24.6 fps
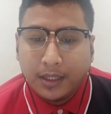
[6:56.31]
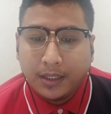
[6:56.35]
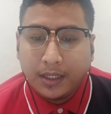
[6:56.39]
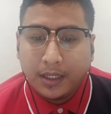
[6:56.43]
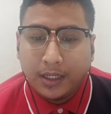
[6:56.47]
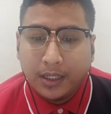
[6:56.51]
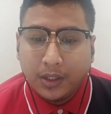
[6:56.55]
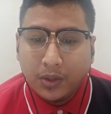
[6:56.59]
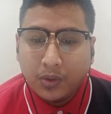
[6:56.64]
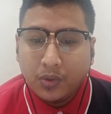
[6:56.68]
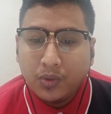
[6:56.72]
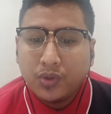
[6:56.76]

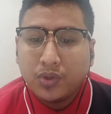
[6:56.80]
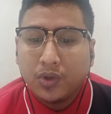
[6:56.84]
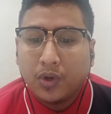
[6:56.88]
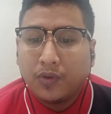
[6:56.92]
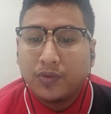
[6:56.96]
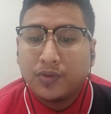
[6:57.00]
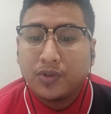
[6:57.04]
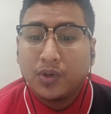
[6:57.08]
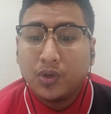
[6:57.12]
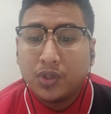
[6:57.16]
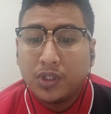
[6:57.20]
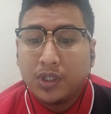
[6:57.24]
The use
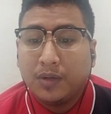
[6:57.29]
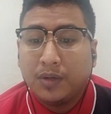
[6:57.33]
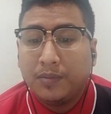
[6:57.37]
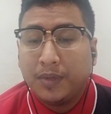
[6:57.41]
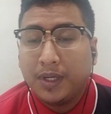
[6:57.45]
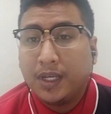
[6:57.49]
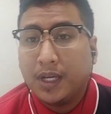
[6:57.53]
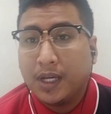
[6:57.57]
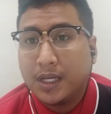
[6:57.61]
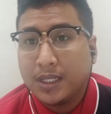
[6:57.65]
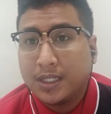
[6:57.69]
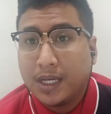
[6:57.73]
of social
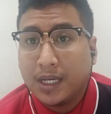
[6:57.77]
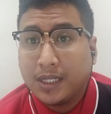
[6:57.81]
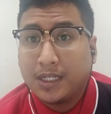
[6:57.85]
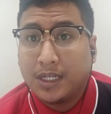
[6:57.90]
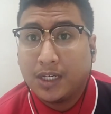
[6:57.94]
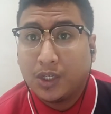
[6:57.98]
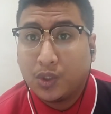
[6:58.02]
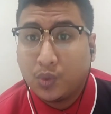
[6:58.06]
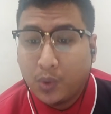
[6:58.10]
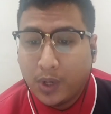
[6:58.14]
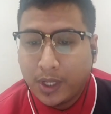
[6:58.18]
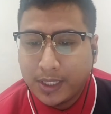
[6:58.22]
media such
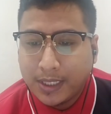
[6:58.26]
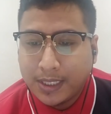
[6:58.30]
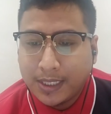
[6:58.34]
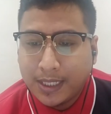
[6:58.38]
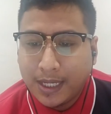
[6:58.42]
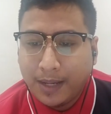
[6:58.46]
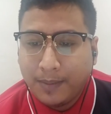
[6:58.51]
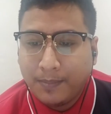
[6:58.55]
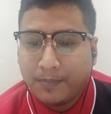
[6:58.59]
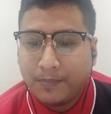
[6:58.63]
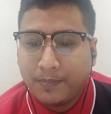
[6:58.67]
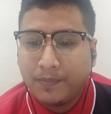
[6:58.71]
as
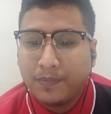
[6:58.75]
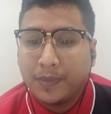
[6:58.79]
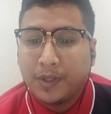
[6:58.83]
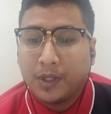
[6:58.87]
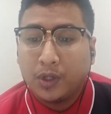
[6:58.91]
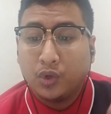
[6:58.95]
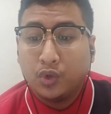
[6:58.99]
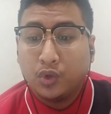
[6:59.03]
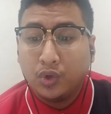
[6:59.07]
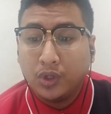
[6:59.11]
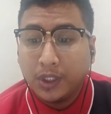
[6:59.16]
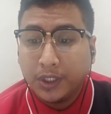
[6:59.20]
WhatsApp,
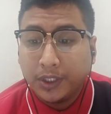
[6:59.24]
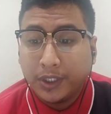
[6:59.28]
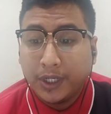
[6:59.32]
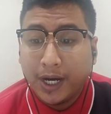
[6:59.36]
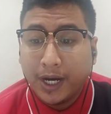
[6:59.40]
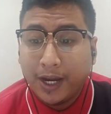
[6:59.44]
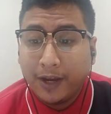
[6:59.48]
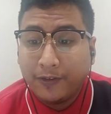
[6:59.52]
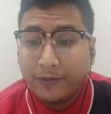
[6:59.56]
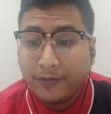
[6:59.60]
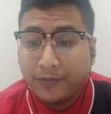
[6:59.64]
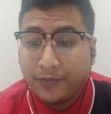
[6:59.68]
Google
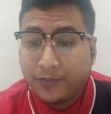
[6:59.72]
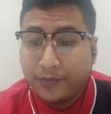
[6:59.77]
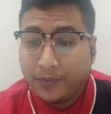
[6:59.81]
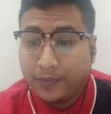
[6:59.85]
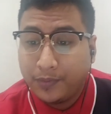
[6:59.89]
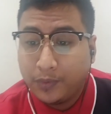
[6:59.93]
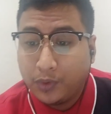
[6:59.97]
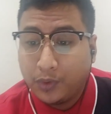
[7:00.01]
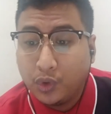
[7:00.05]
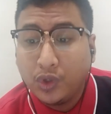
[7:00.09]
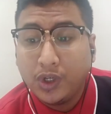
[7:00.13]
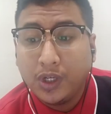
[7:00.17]
Drive,
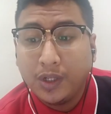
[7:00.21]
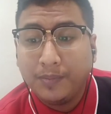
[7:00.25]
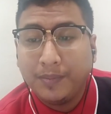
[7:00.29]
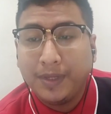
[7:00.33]
Google